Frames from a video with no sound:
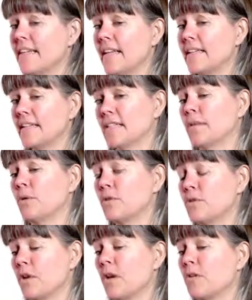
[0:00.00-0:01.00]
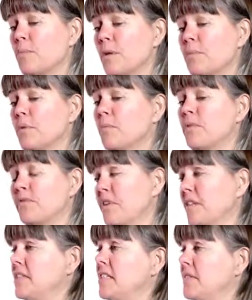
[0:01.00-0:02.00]
that's also, a lot of people
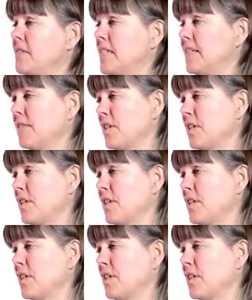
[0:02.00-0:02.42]
prefer the DVD